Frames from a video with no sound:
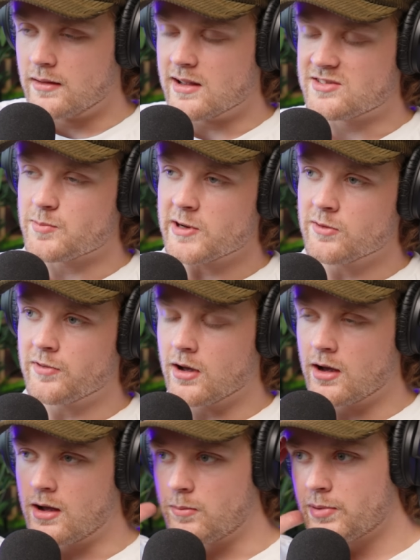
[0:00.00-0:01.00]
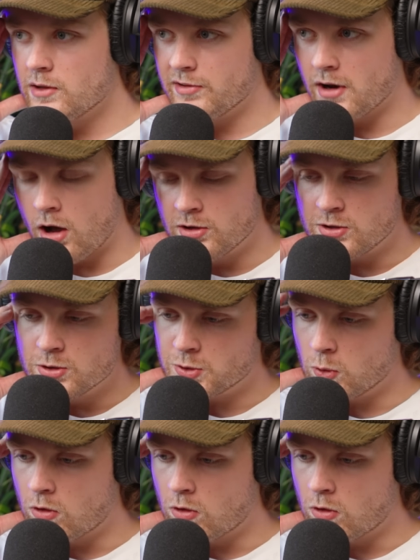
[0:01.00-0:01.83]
There's a bit of an unusual